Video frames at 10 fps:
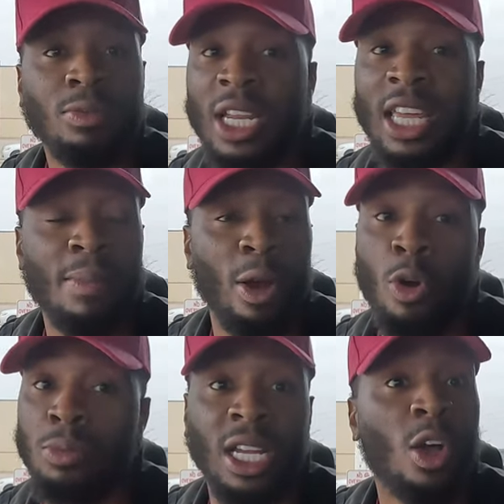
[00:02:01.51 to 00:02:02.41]
I'm trying to get me
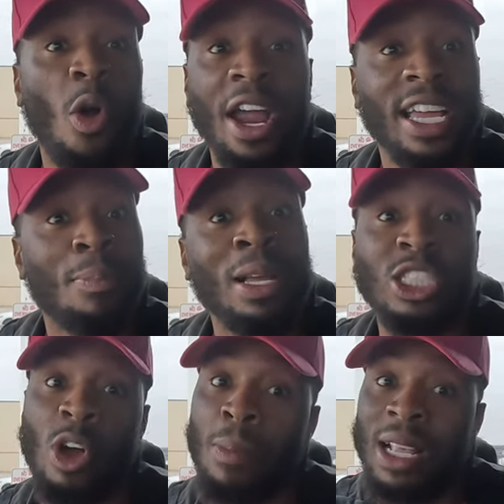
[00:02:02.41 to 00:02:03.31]
order. I'm trying to go ahead and get
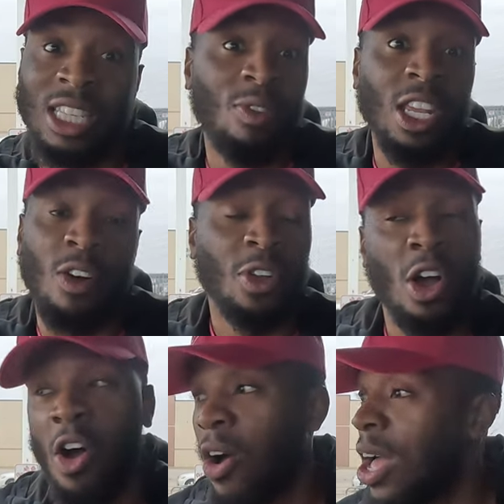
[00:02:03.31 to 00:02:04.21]
busy so I can make this video for
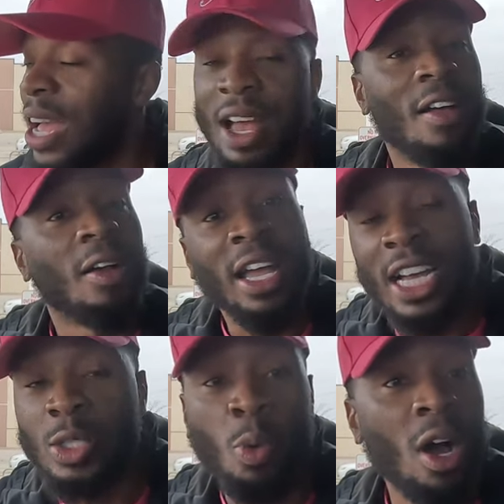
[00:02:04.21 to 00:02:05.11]
y'all.
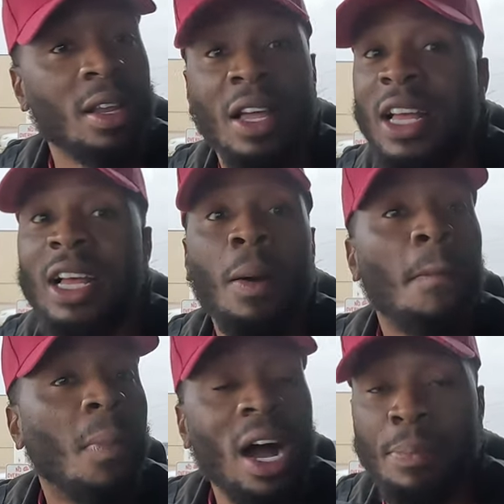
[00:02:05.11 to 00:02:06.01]
Guess what?
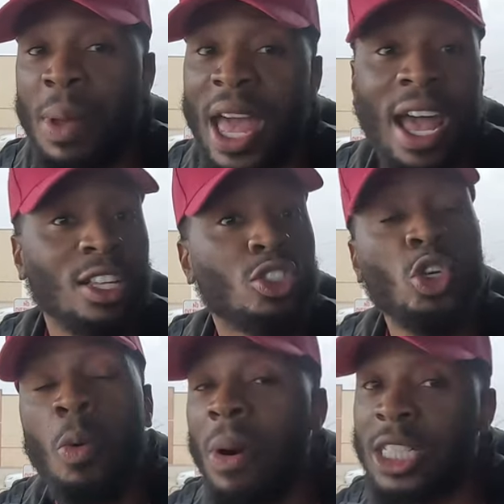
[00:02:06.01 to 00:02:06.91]
Month
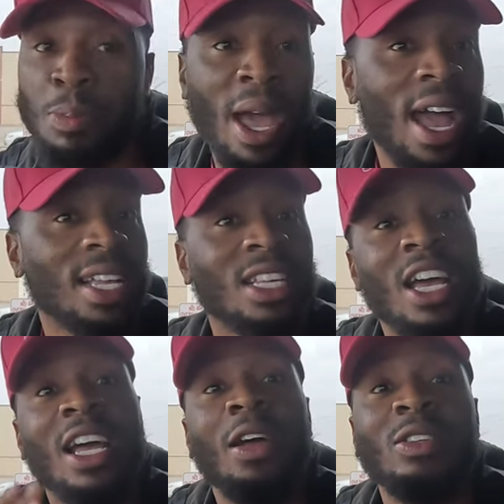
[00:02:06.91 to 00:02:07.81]
passed. Two months passed.
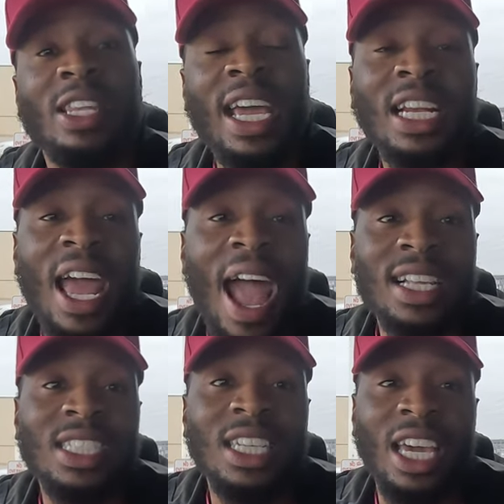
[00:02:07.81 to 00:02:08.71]
They didn't
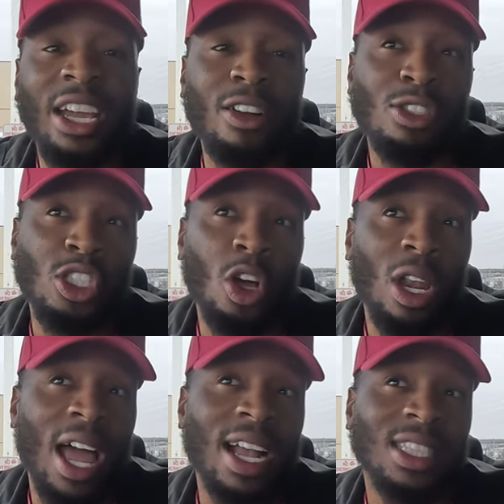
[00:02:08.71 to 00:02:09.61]
actually get here
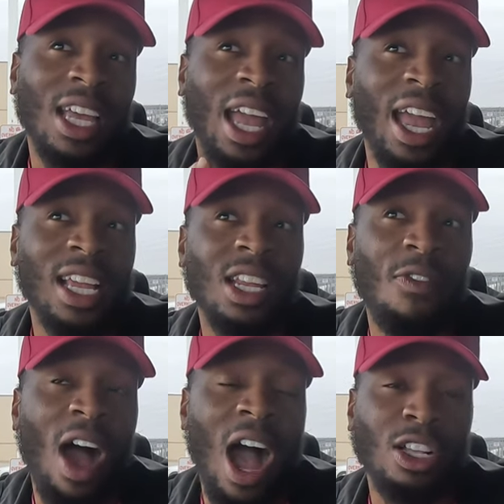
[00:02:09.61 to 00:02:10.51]
until like the end
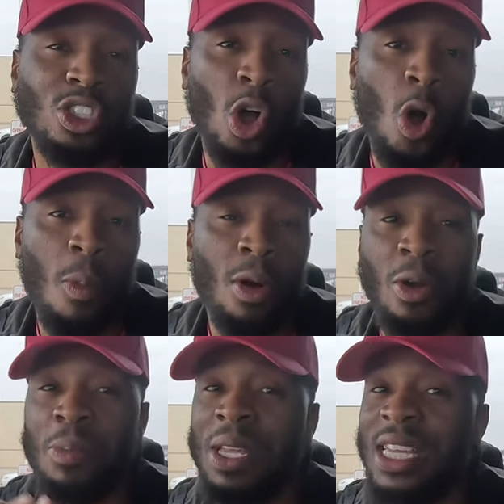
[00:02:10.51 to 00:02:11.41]
of
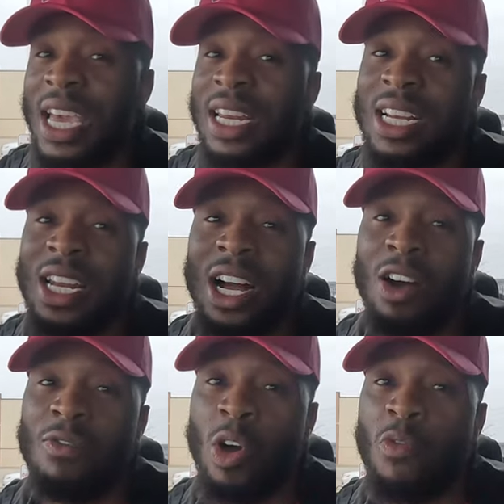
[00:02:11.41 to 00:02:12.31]
October, beginning
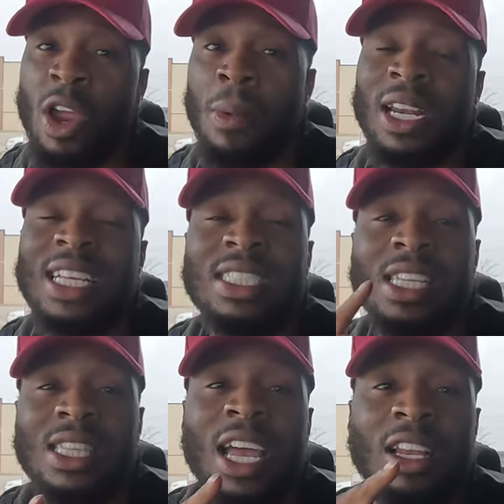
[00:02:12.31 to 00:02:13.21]
of November. And they
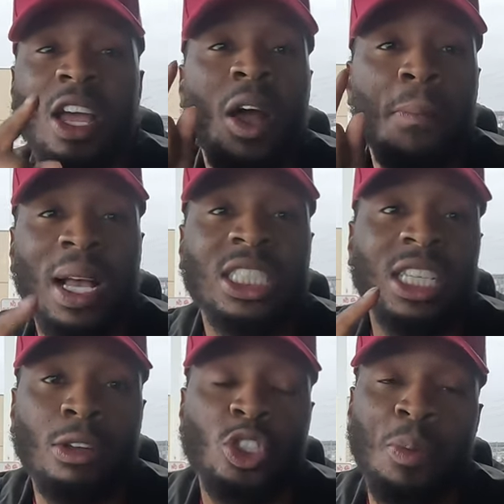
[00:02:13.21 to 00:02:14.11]
sent that
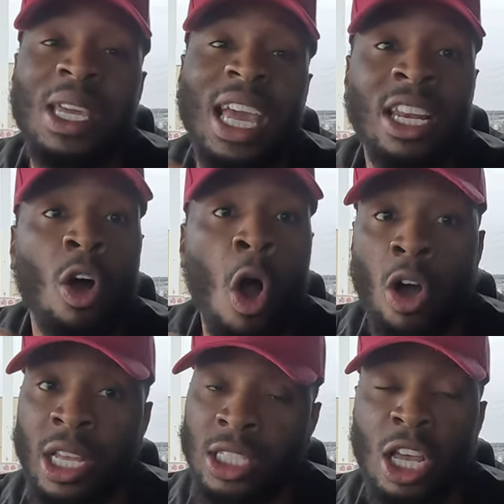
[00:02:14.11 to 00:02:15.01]
message out to me in
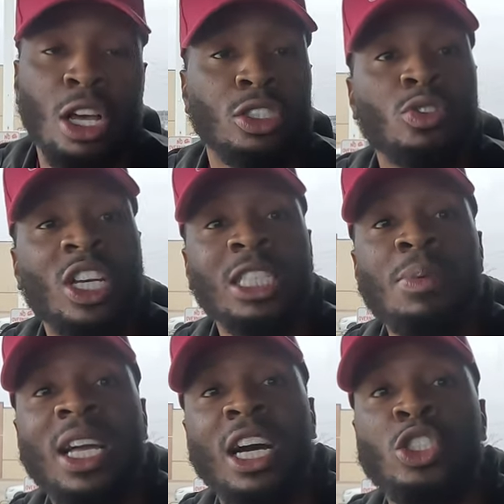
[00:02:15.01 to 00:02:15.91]
August. So
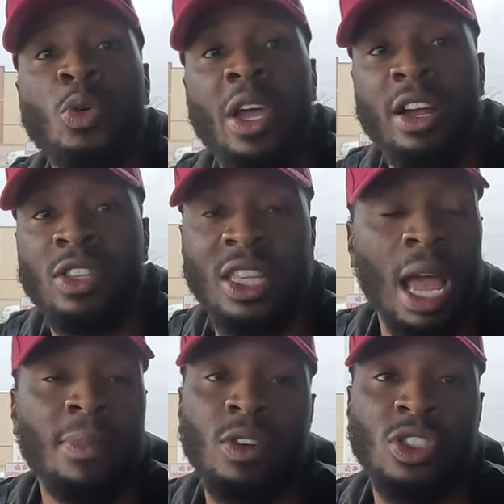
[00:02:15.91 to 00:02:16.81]
just because you hear the
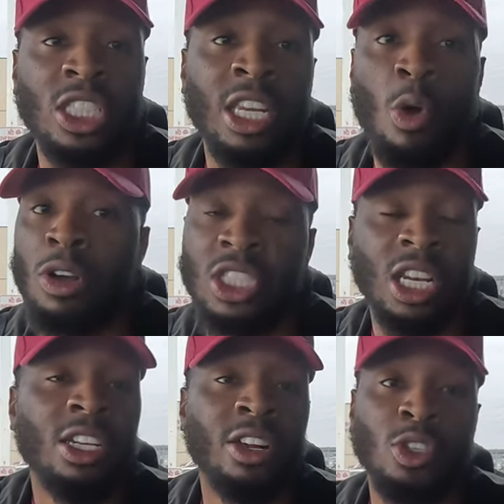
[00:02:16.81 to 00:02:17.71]
name of your city or a
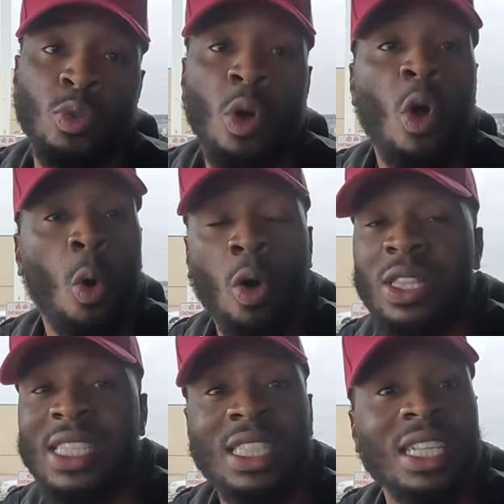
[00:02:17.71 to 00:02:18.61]
city near you
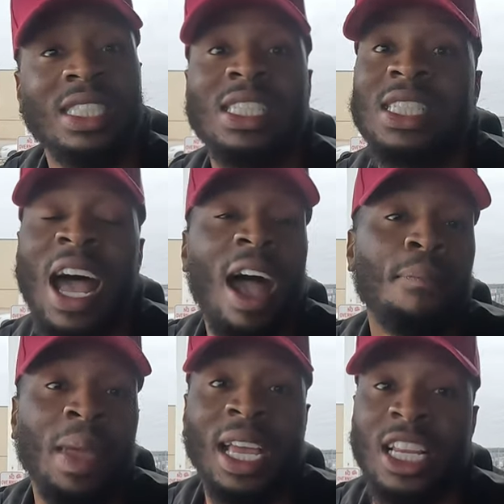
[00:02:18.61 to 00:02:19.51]
on this list does
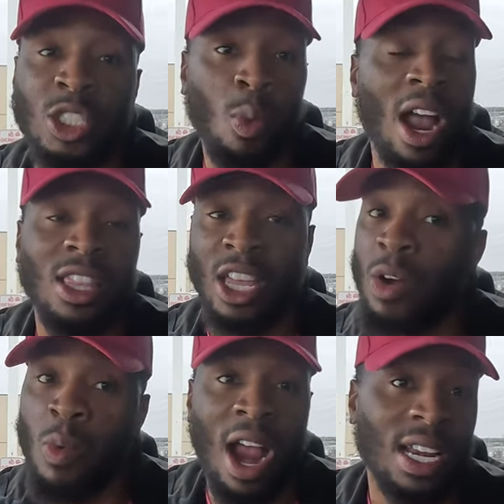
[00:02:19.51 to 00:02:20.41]
not mean it's right
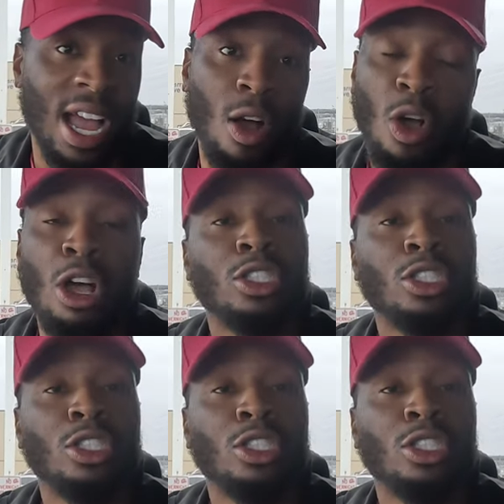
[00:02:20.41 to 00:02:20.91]
there right now.